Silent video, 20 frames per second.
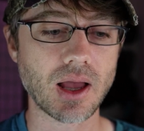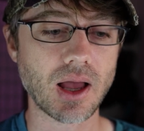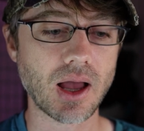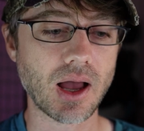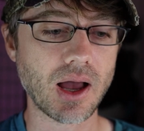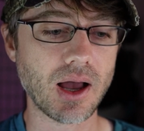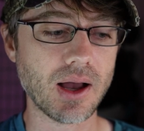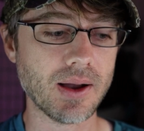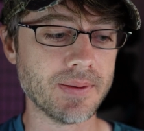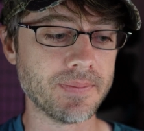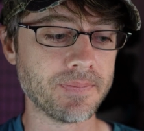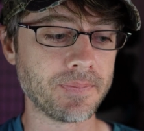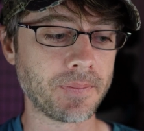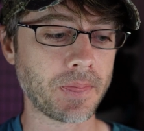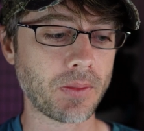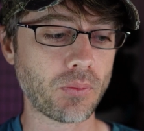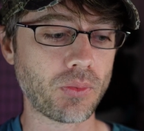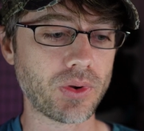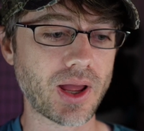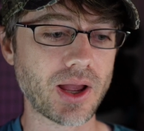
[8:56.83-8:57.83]

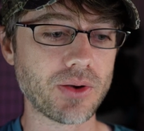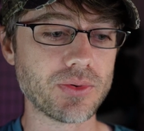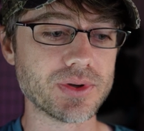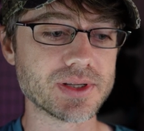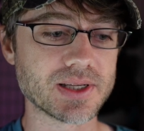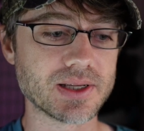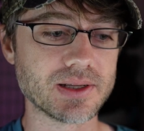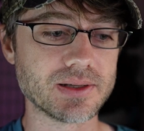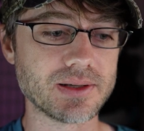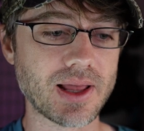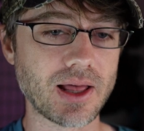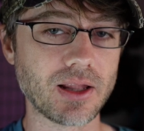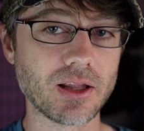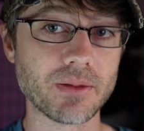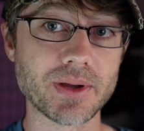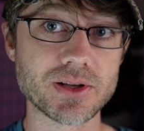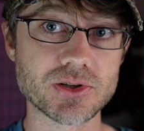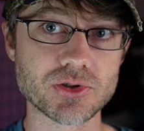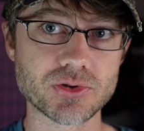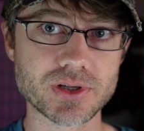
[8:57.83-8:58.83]
When I was in
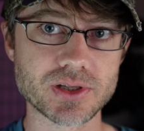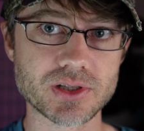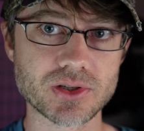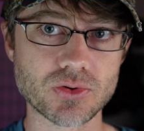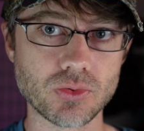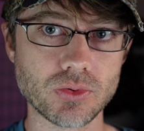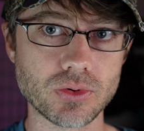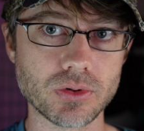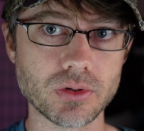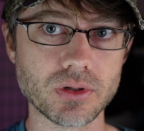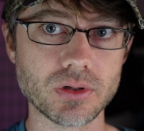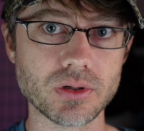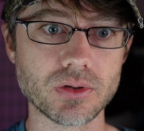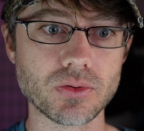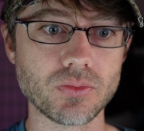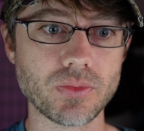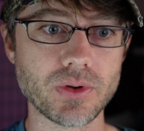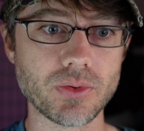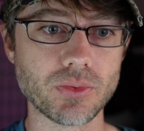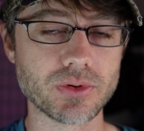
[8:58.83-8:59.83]
elementary school,
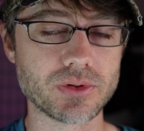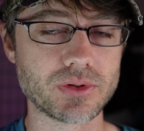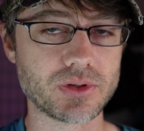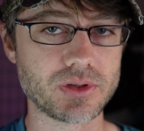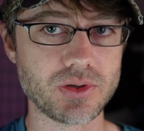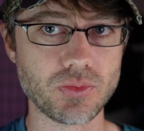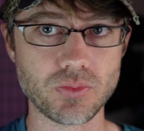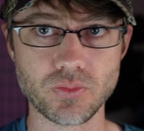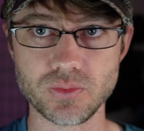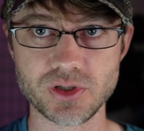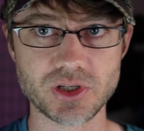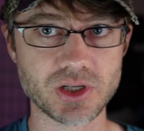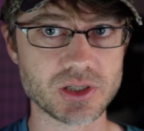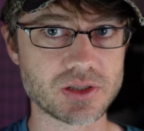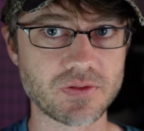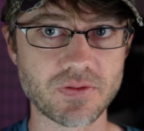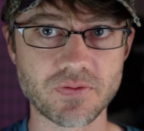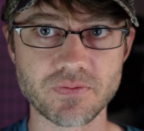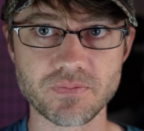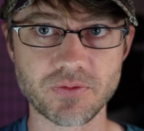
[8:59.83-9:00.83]
we were
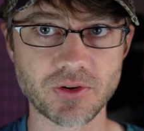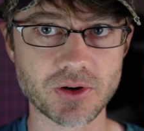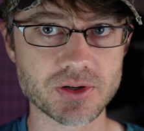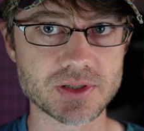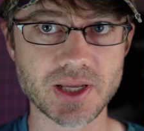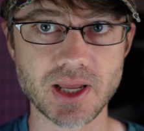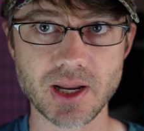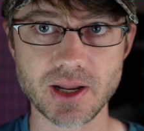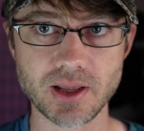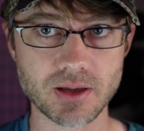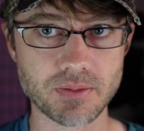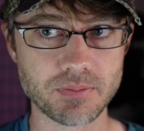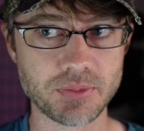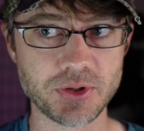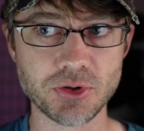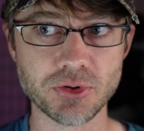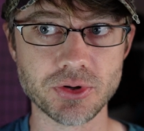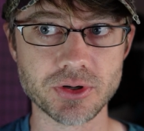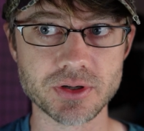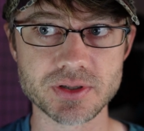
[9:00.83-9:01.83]
just first getting
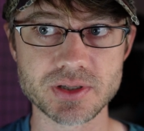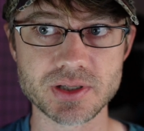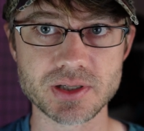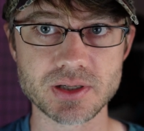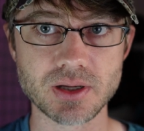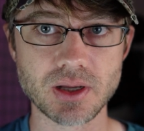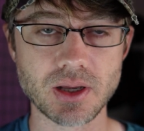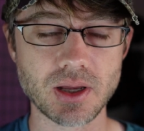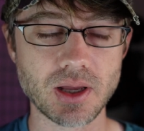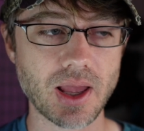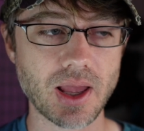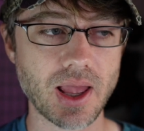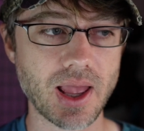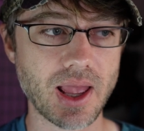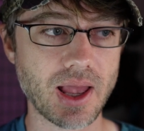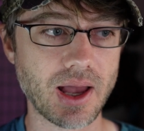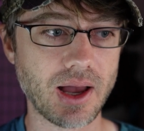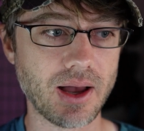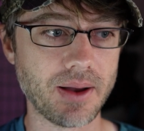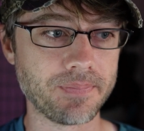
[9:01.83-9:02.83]
computers
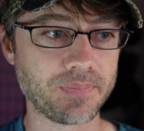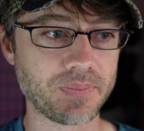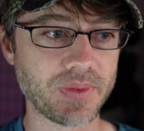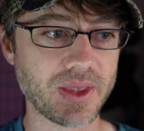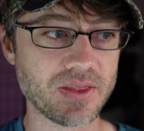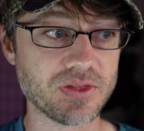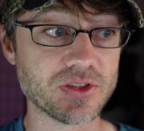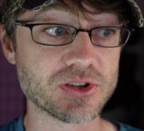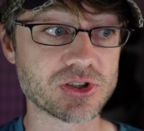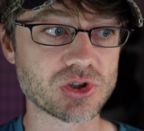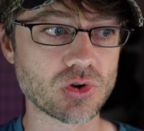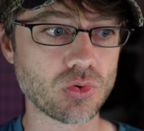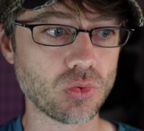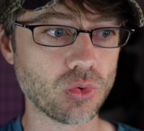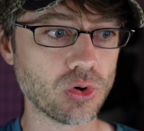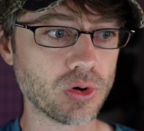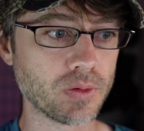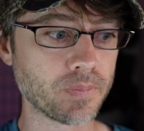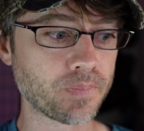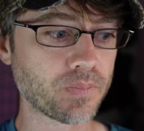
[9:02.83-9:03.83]
in the
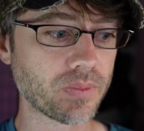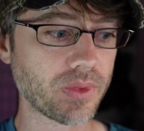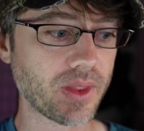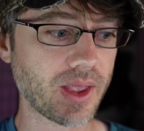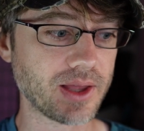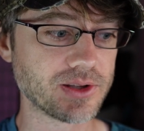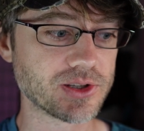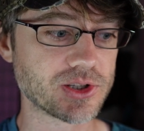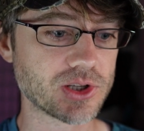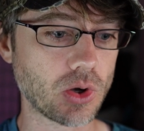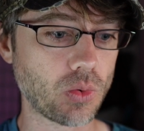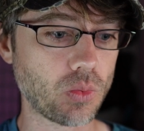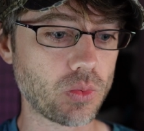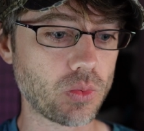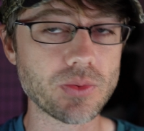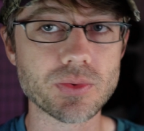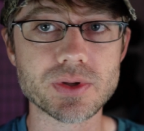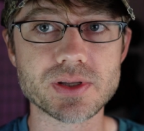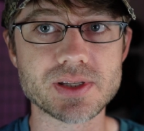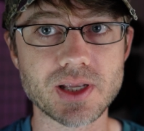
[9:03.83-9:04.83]
school, and so
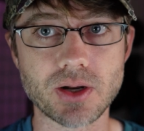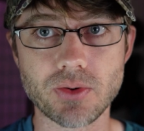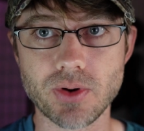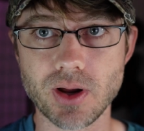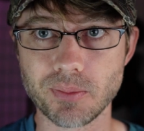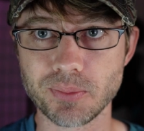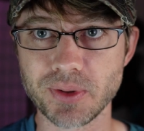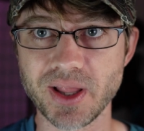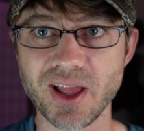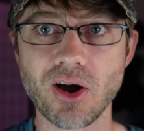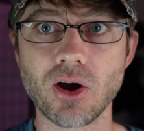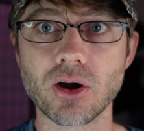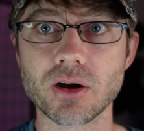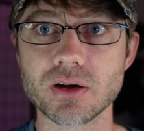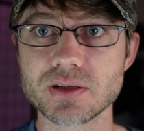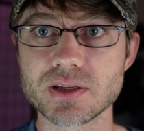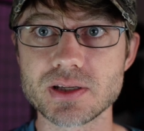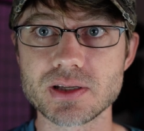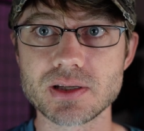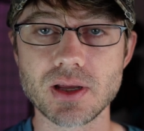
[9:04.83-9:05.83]
would sit around and play
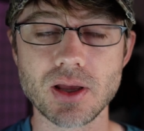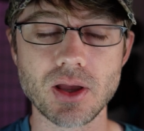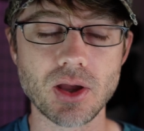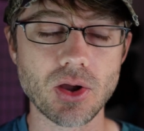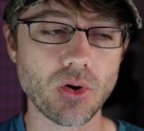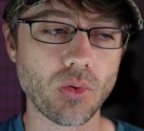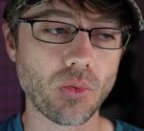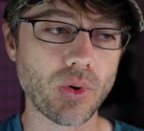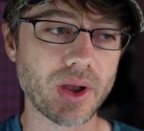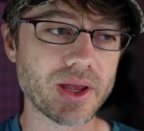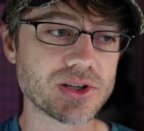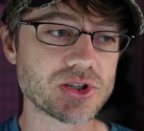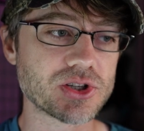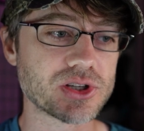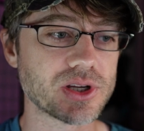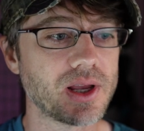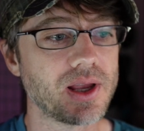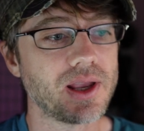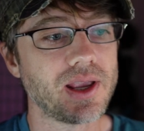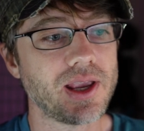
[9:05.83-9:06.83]
Hearts,
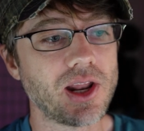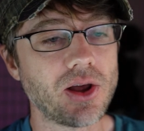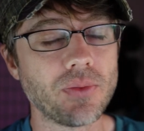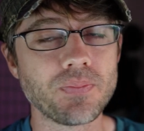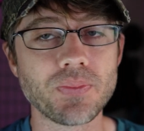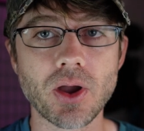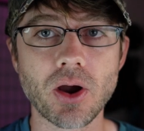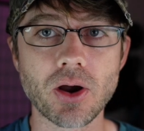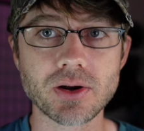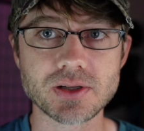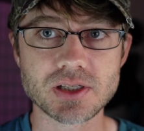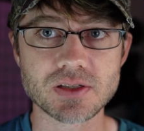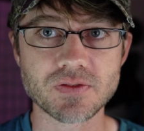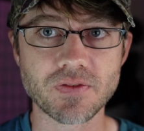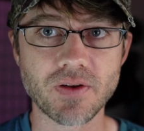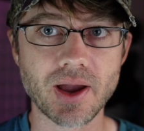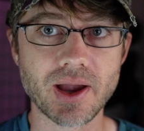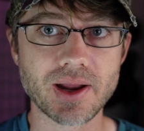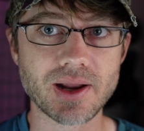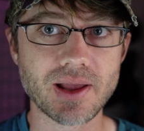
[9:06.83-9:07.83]
which, Hearts is
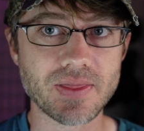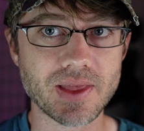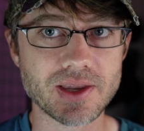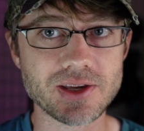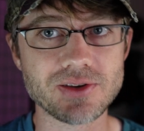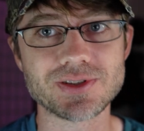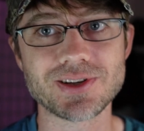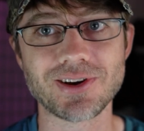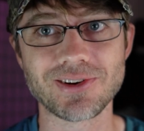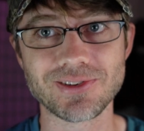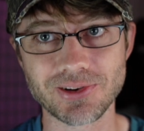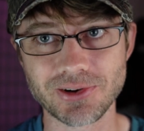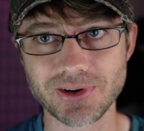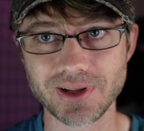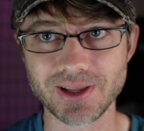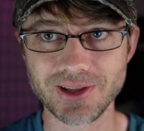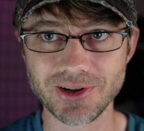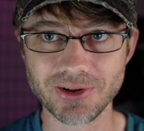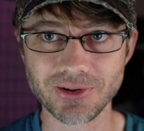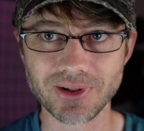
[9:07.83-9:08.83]
fine, and then you start
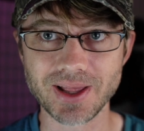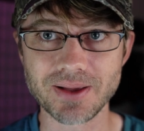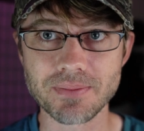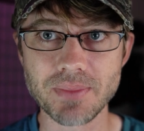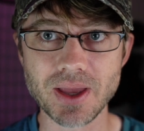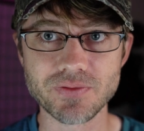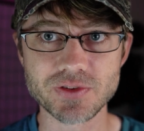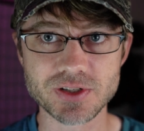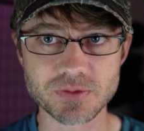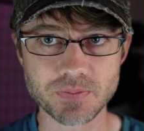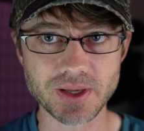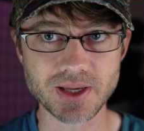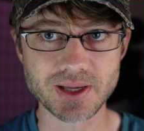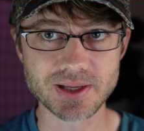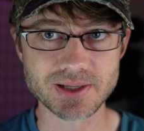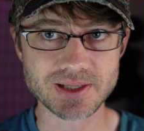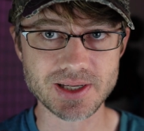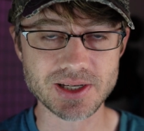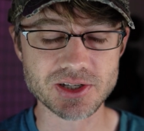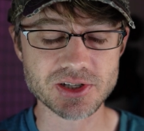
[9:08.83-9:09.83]
learning, like Mavis
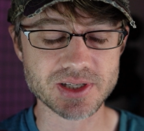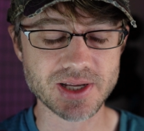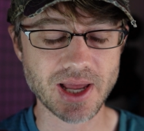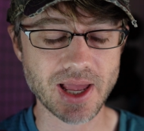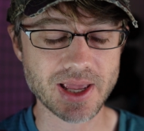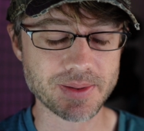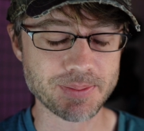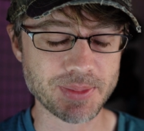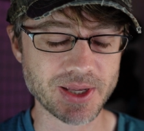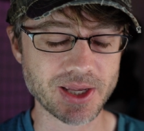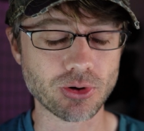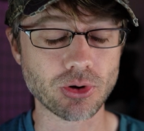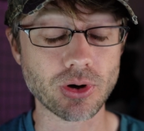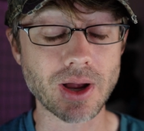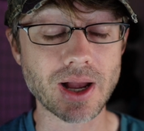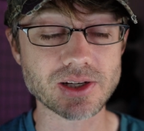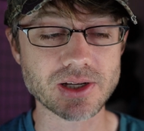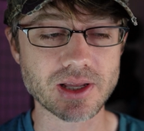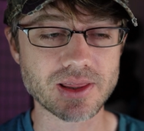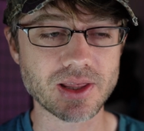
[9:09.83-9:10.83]
Beacon teaches typing, or
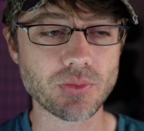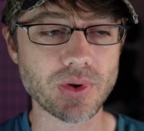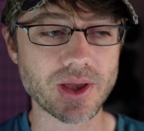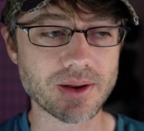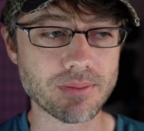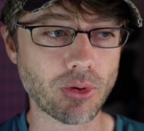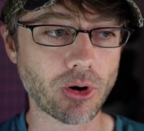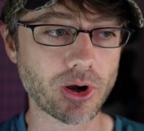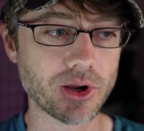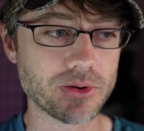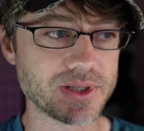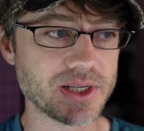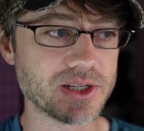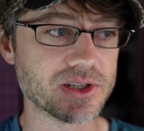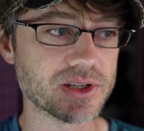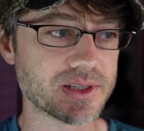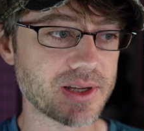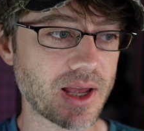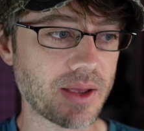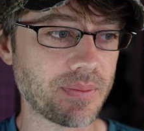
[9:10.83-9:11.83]
actually I think we had Mario
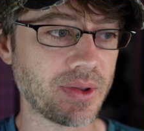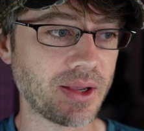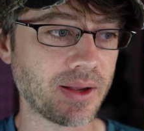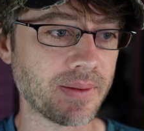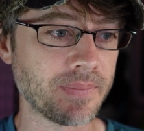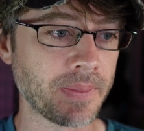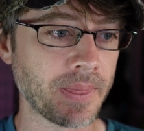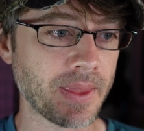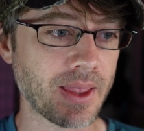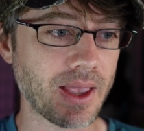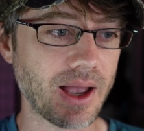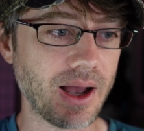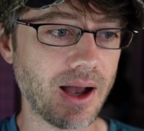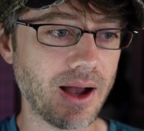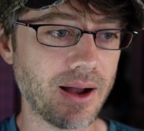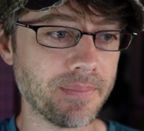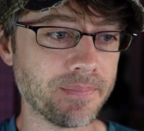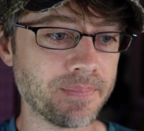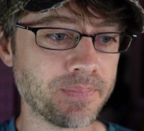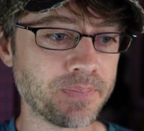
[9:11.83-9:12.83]
teaches typing,
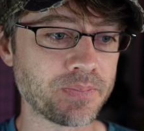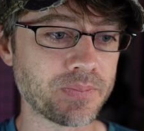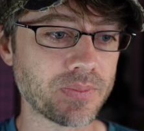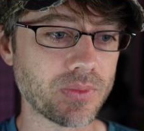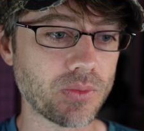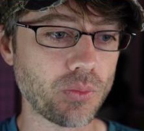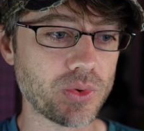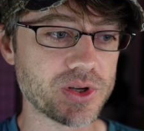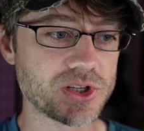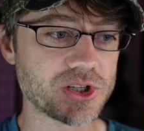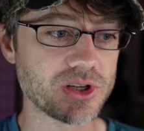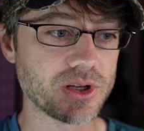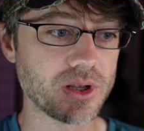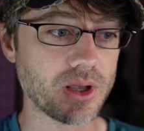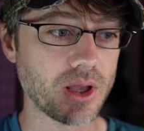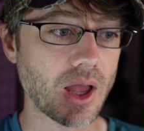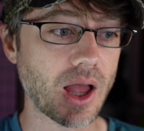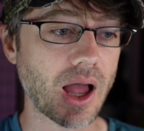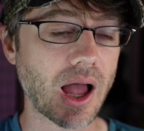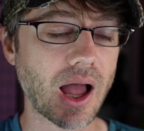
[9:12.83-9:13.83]
which
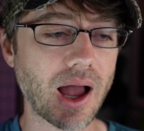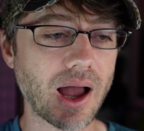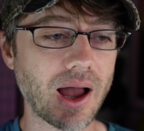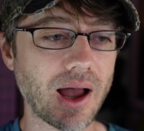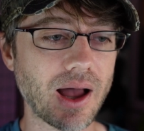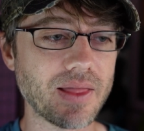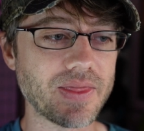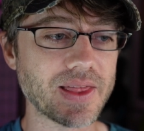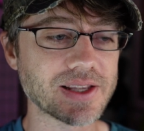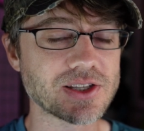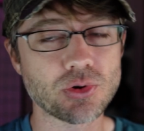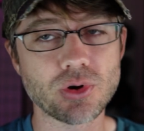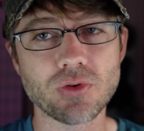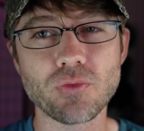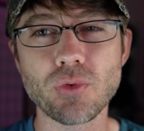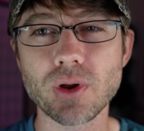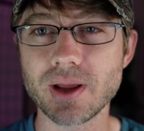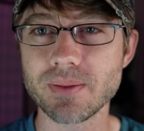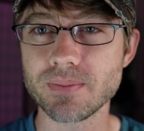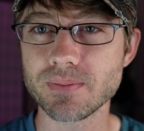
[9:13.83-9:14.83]
that's sort of
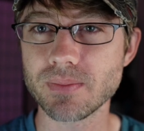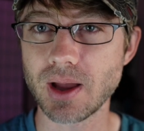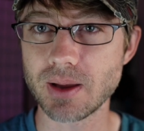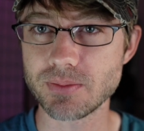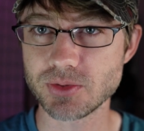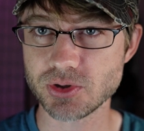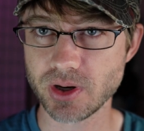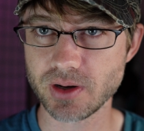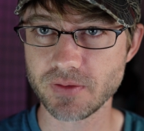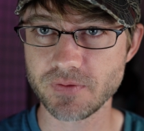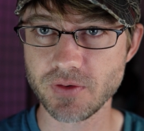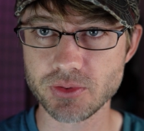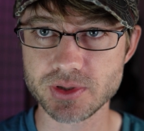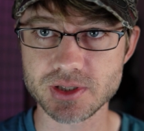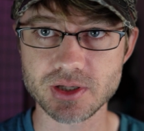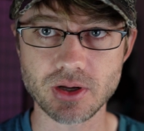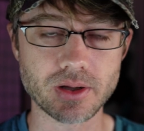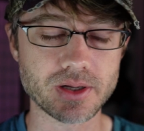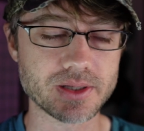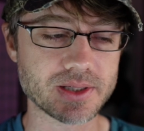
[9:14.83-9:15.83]
what I'm trying to
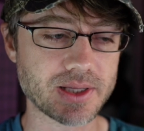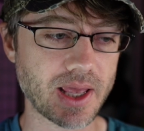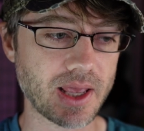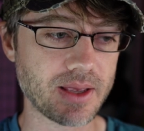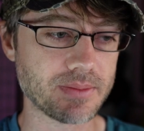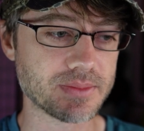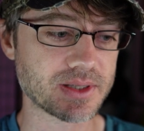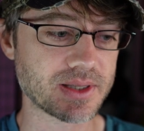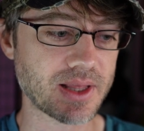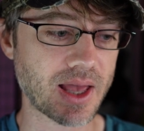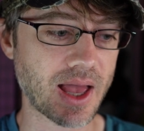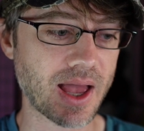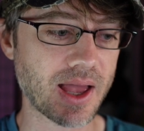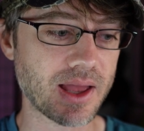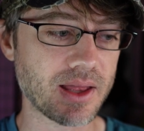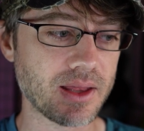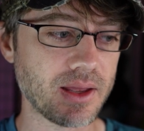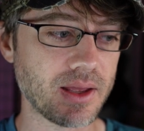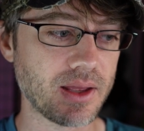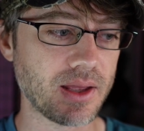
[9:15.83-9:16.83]
focus on, is games that,